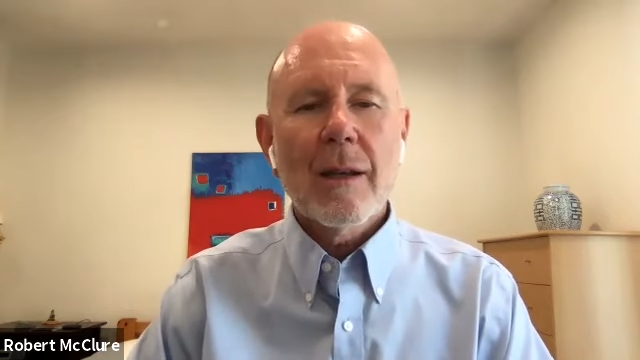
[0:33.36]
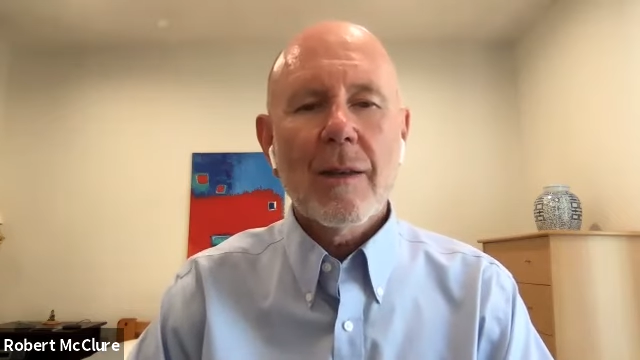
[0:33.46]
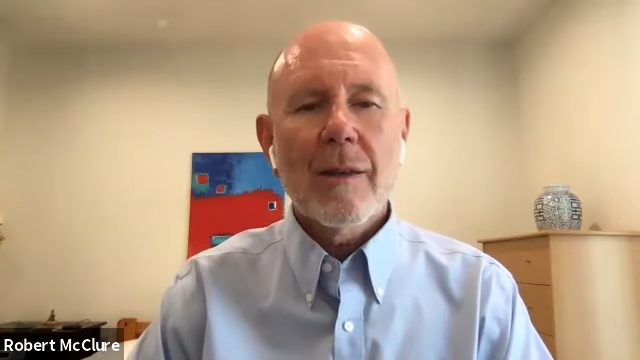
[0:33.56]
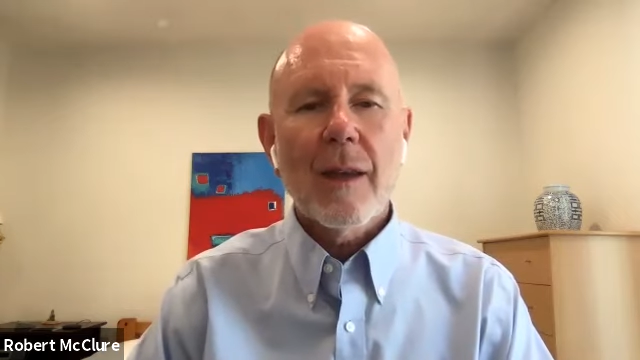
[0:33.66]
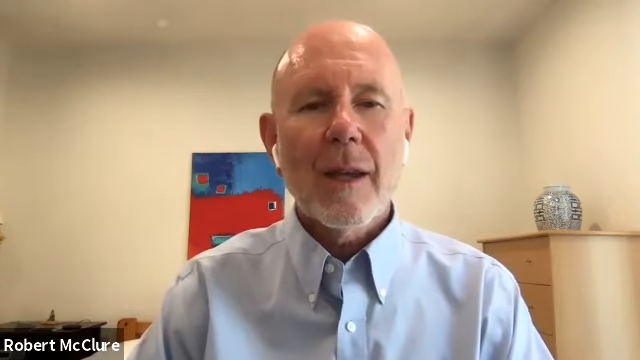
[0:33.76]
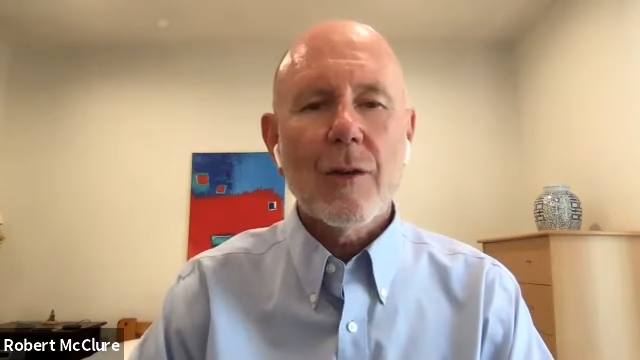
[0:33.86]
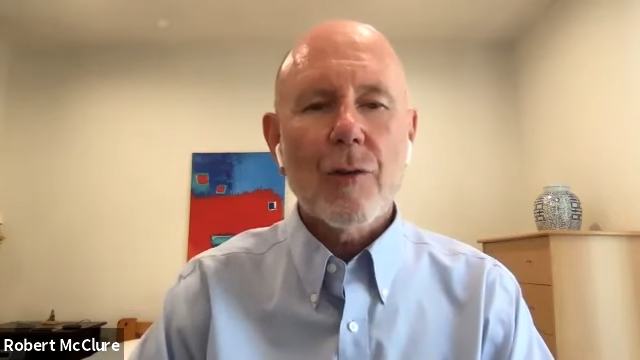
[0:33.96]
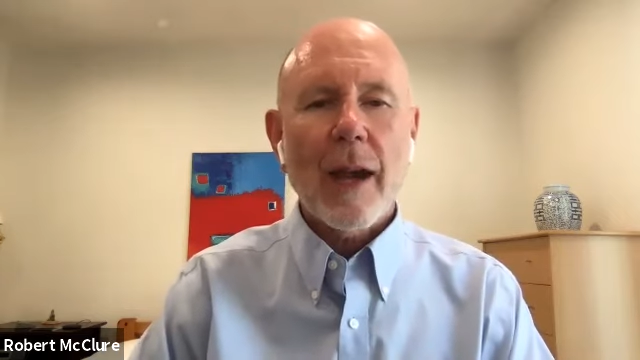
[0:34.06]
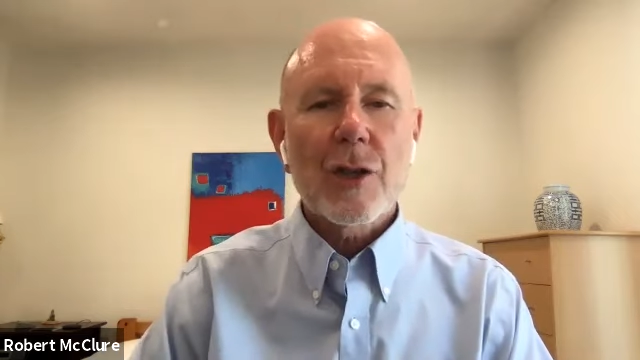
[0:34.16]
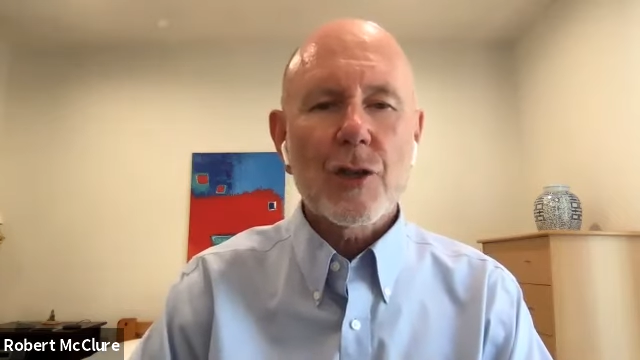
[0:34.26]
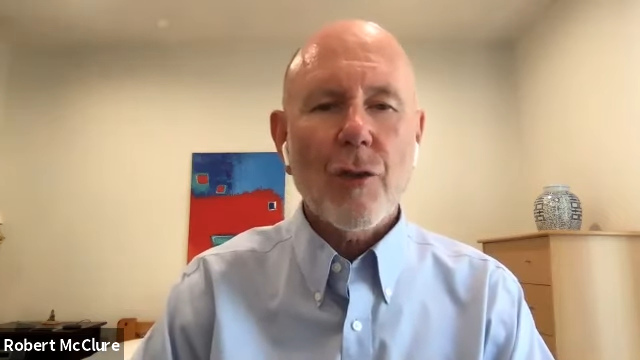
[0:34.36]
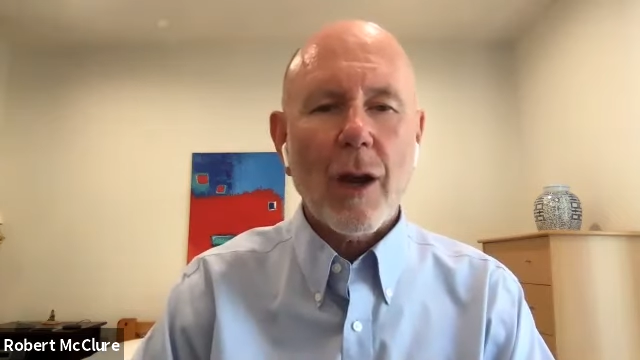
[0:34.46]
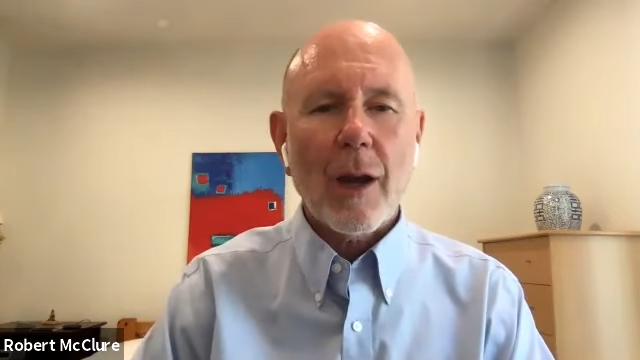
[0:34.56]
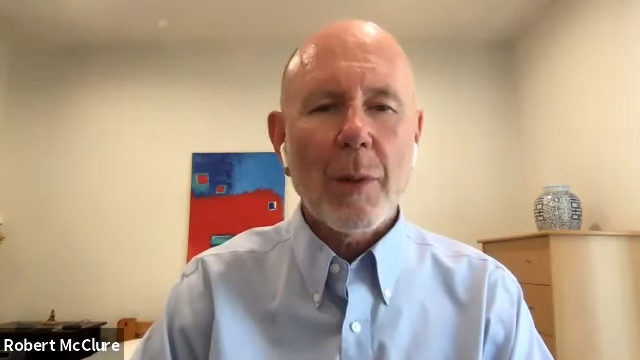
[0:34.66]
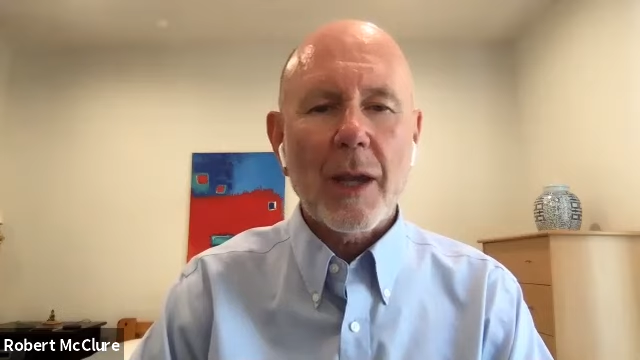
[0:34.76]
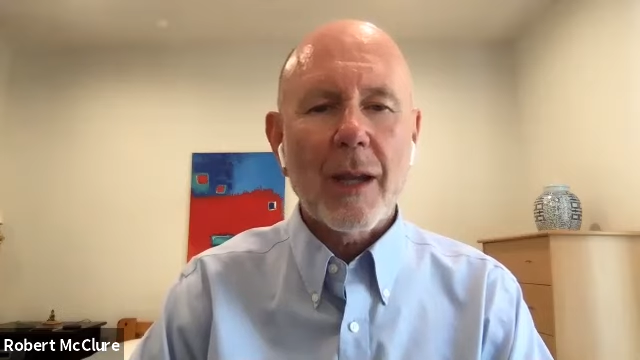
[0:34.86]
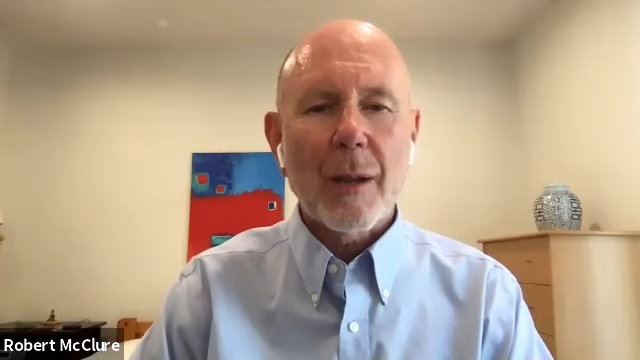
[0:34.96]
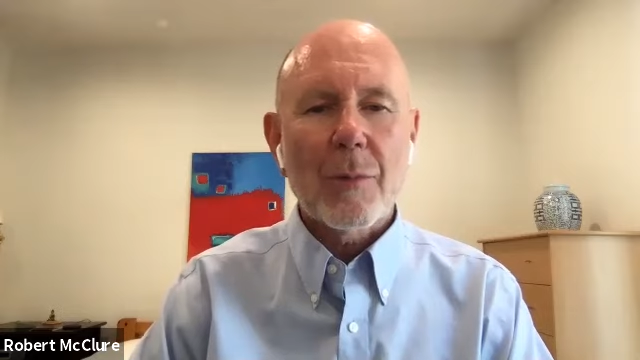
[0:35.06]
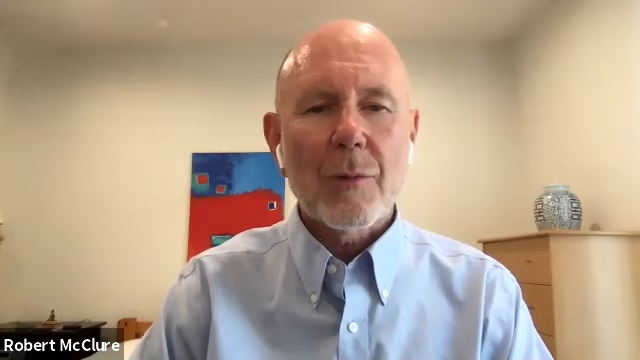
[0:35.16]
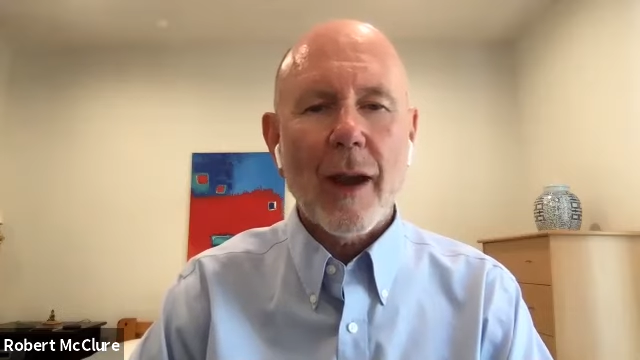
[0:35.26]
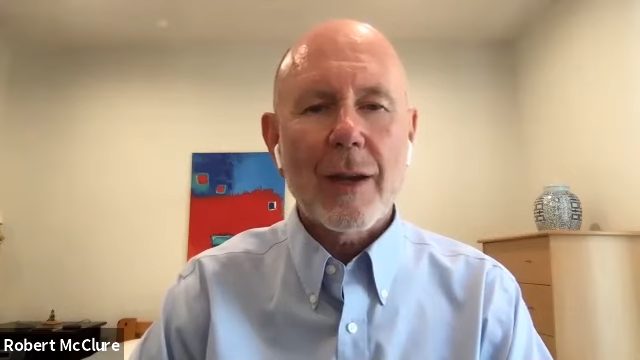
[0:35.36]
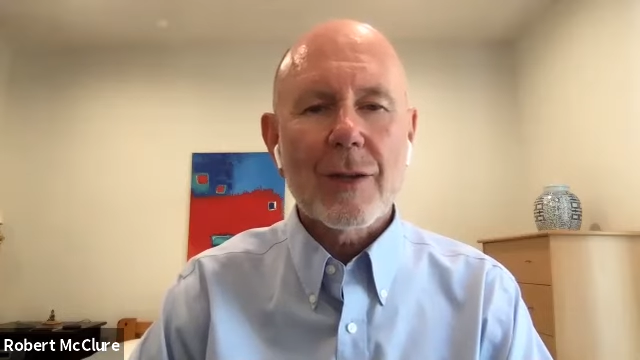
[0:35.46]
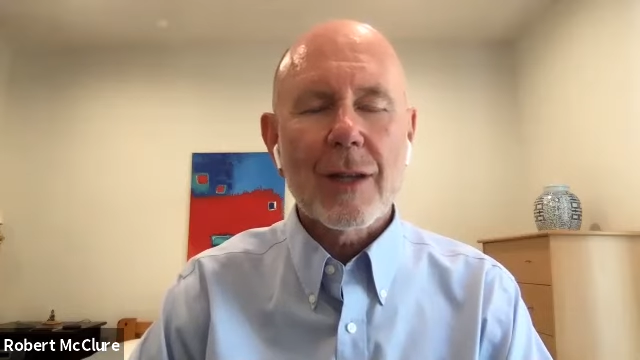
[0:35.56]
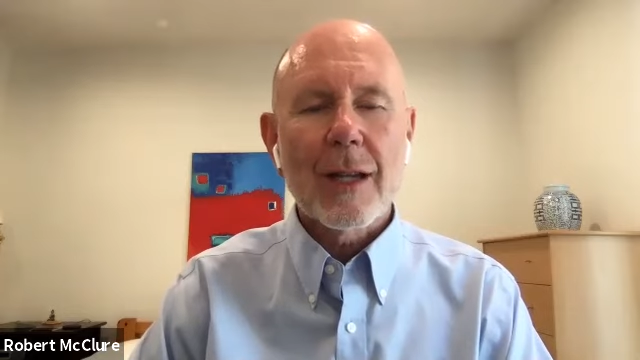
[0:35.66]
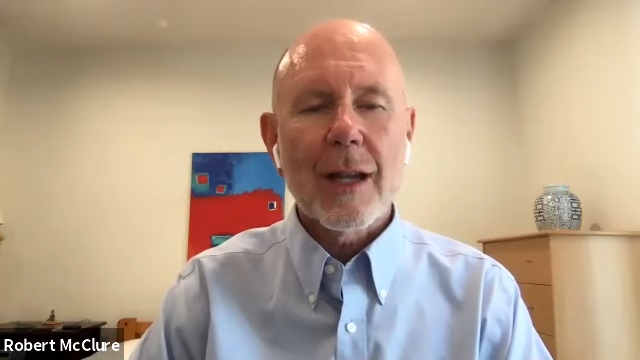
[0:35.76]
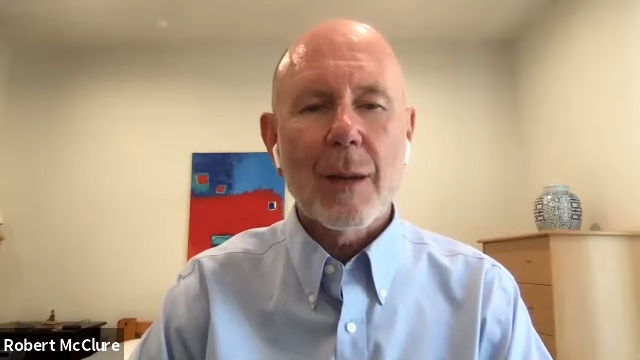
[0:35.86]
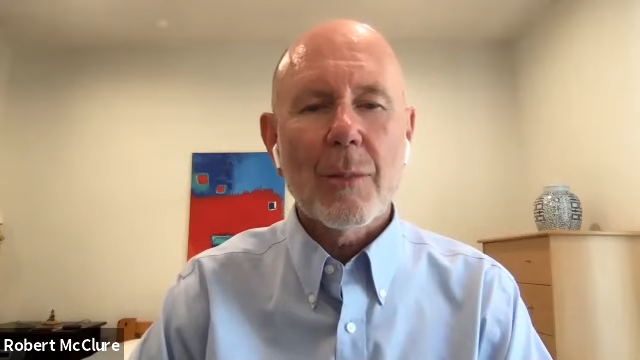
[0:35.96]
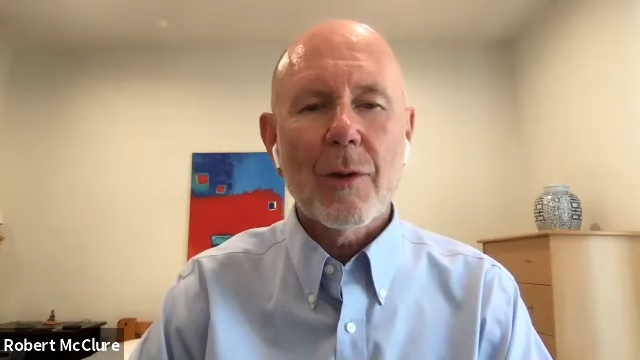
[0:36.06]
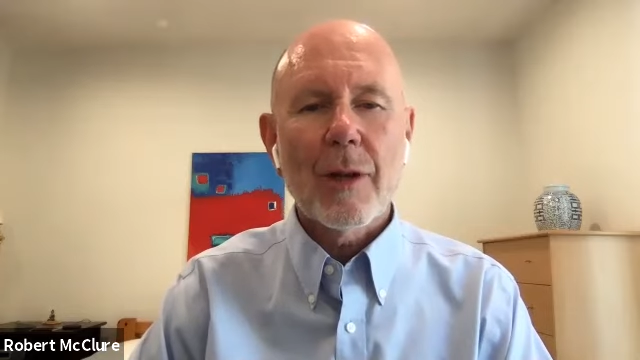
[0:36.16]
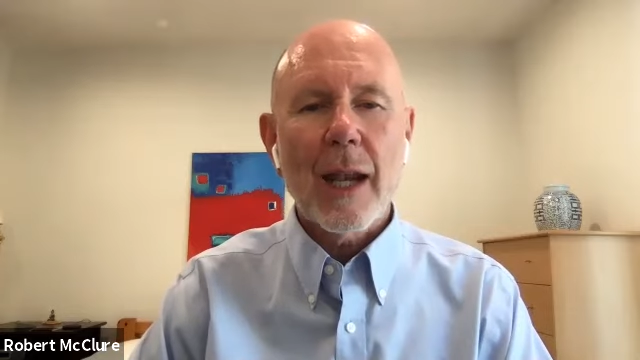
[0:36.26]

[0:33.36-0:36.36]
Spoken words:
the trash truck picking up trash in the neighborhood,